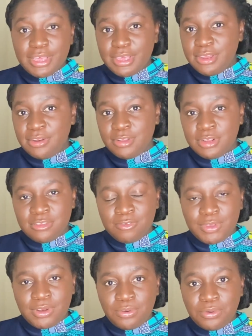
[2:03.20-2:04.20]
in this
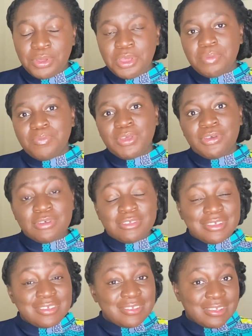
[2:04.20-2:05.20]
video, because
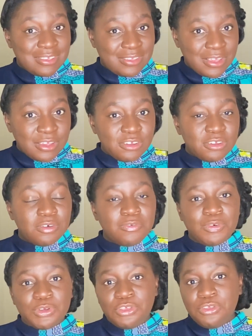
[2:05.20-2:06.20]
it's essential
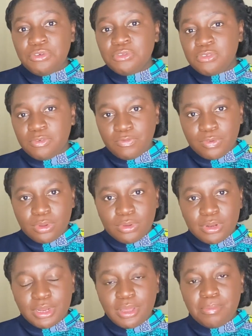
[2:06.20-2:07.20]
for you to follow
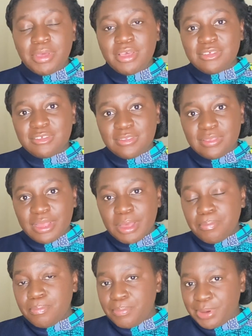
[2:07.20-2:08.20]
them
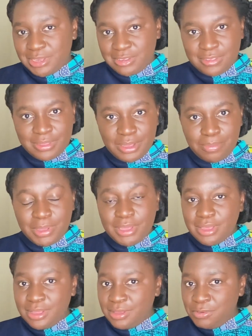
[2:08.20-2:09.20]
step by step.
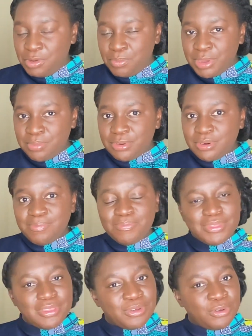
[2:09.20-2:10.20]
Remember,
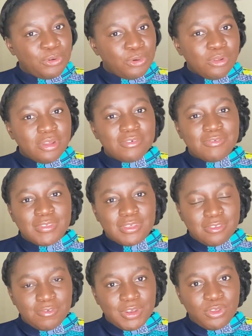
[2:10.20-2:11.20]
the goal of this
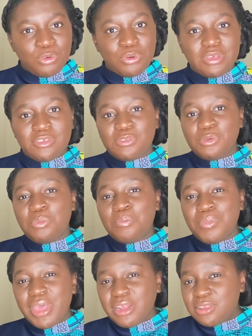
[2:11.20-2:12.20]
video is to
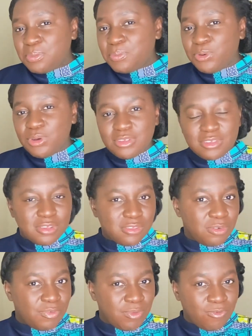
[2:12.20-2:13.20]
make the process
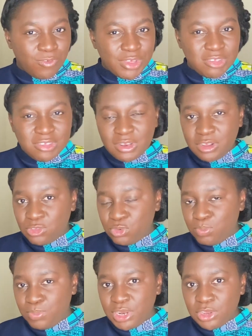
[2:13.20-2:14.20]
of investing into
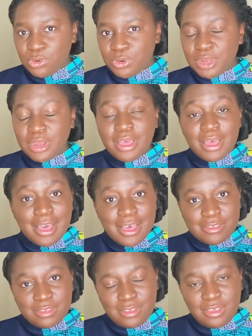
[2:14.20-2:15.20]
Bitcoin
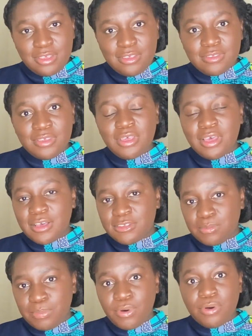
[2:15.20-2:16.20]
as easy as
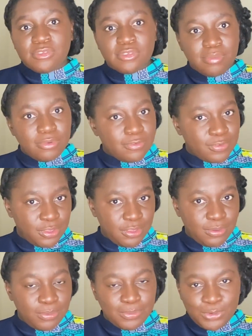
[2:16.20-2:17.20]
possible for
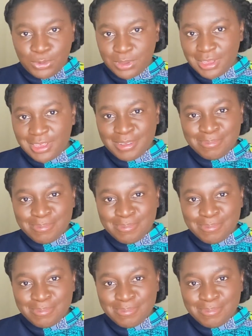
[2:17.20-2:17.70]
you, okay?